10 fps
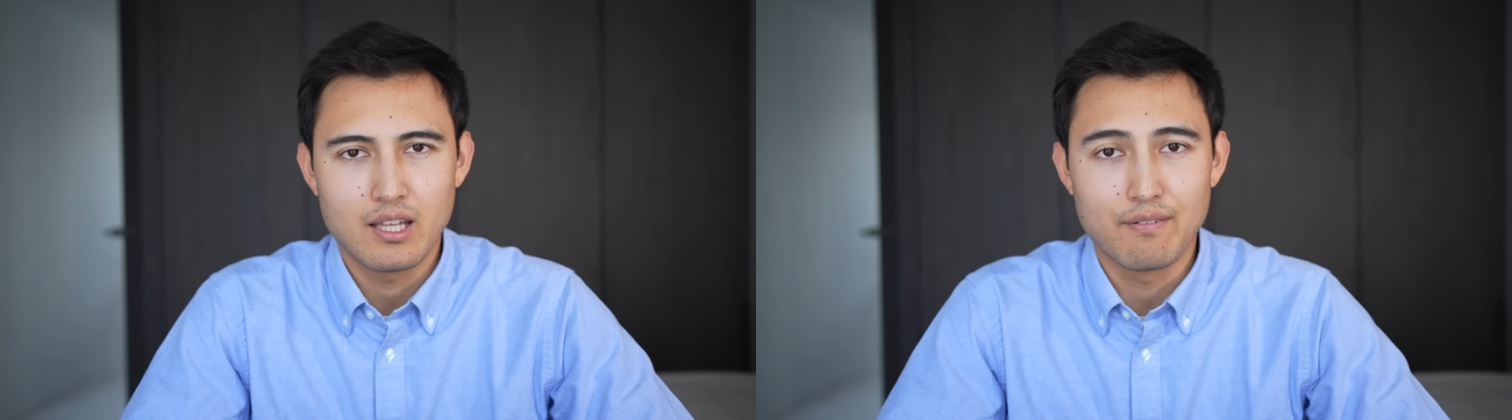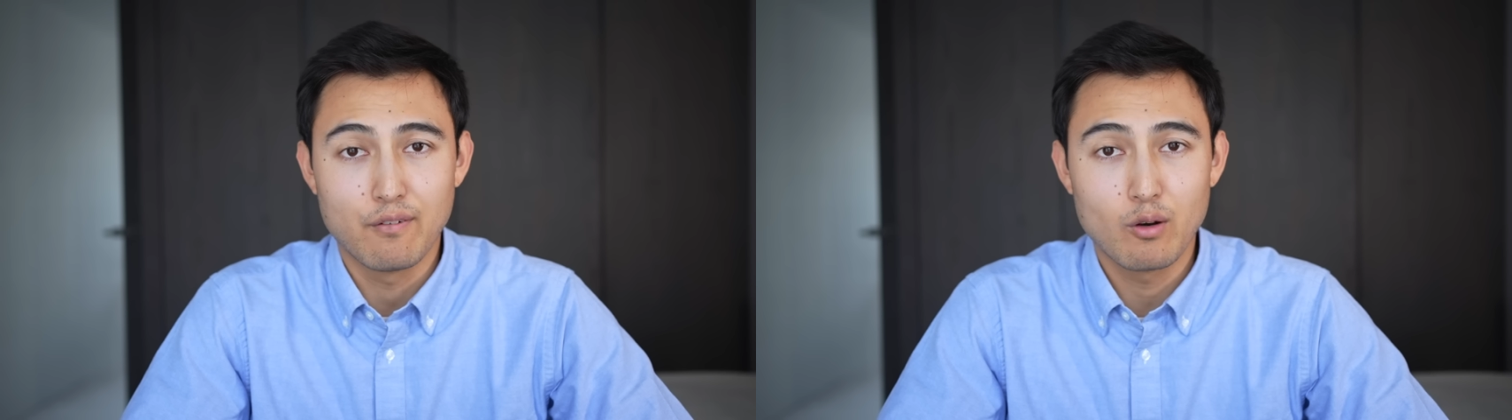
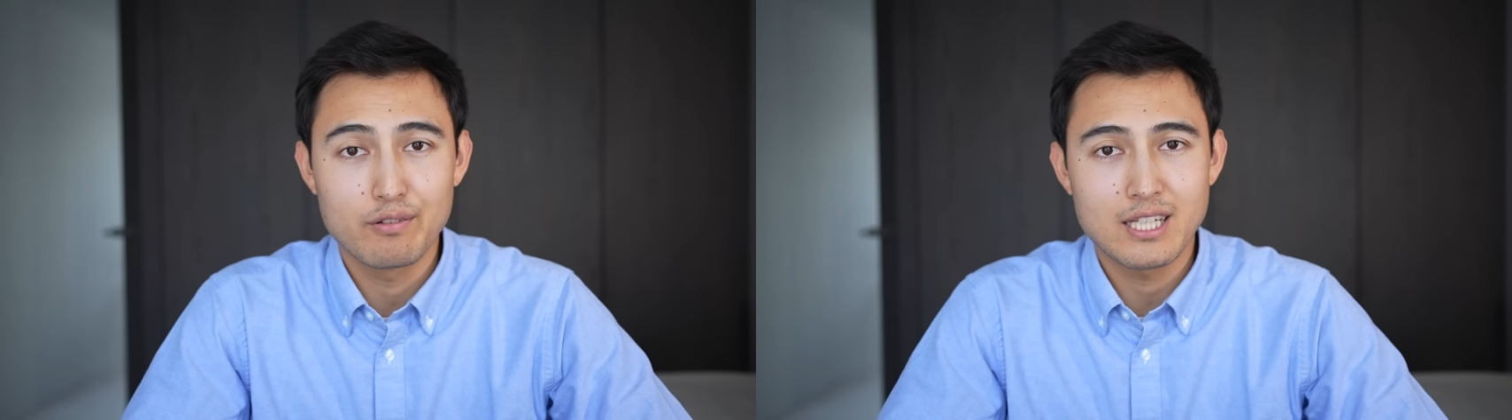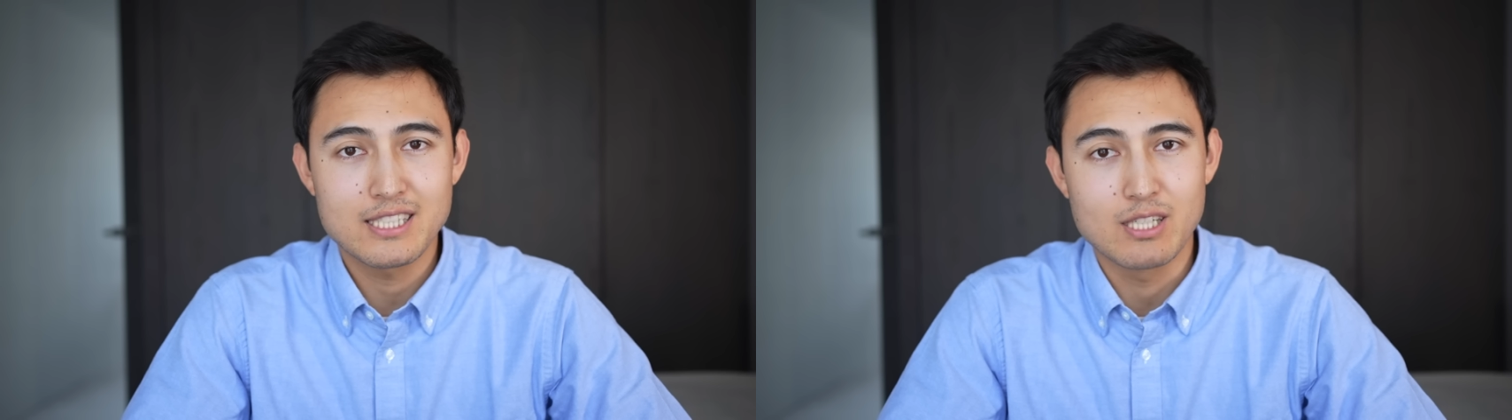If all of
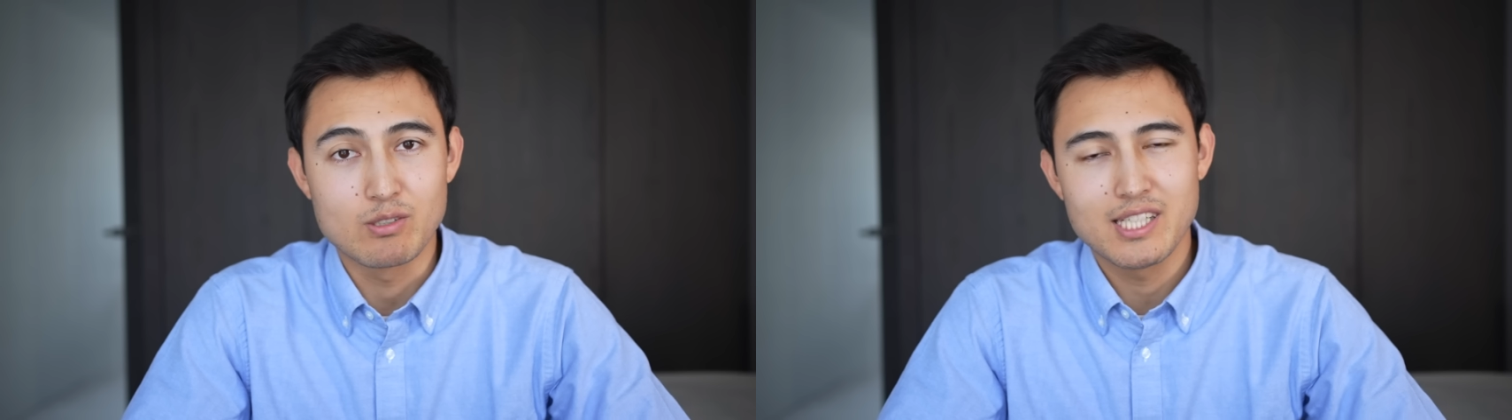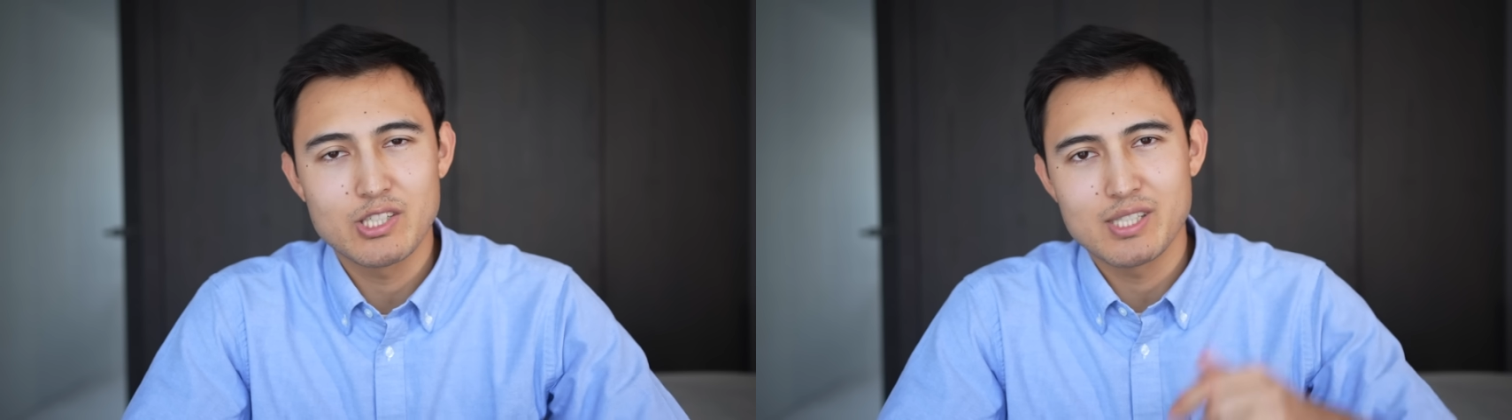that
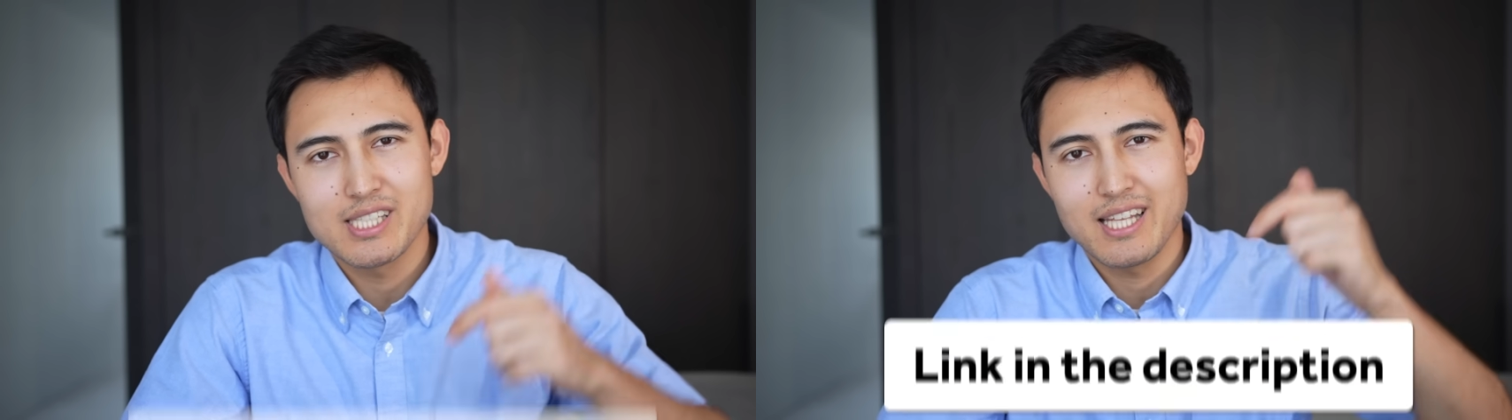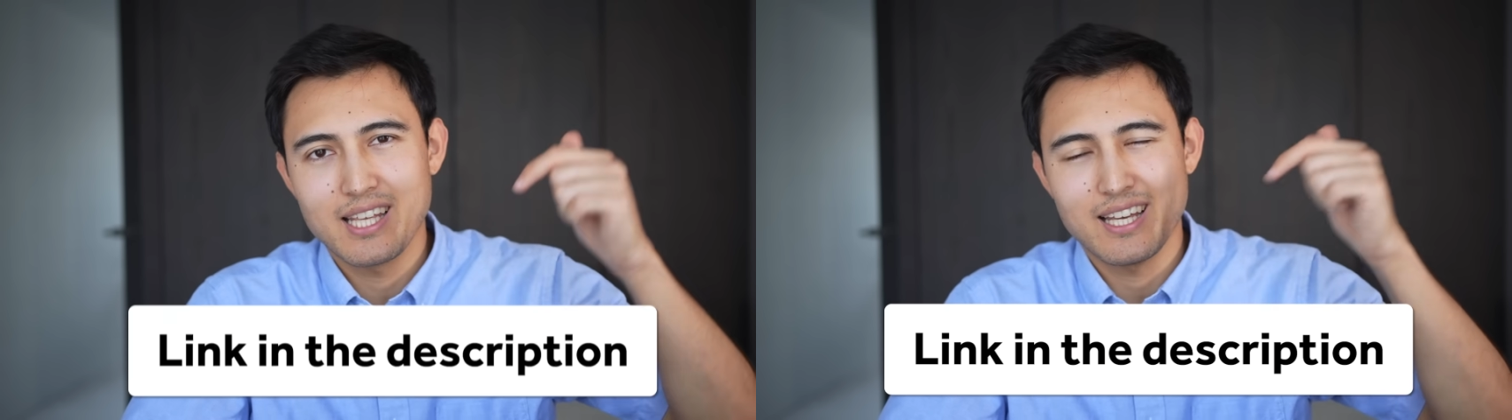sounds
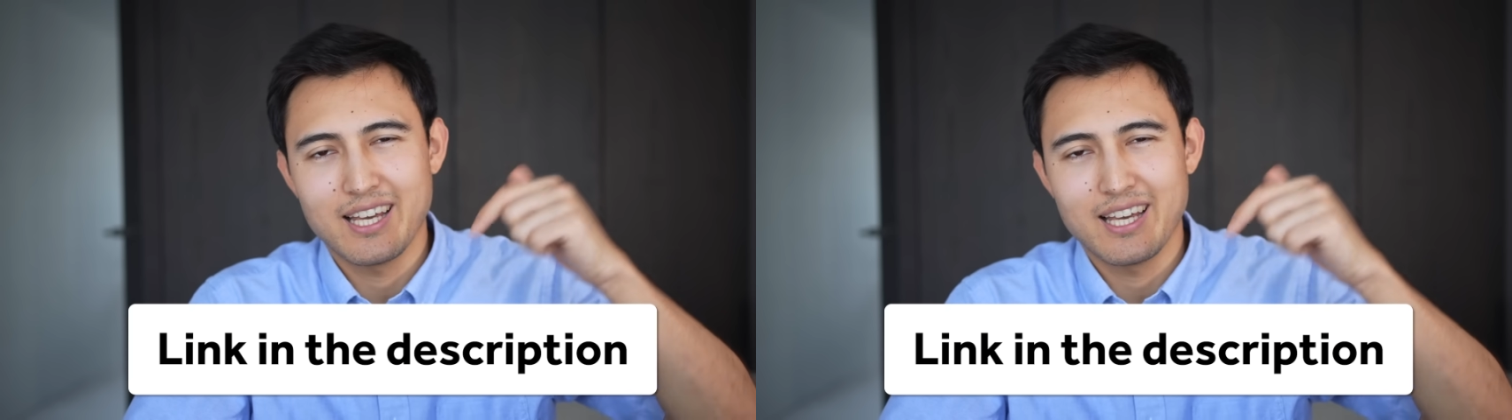interesting,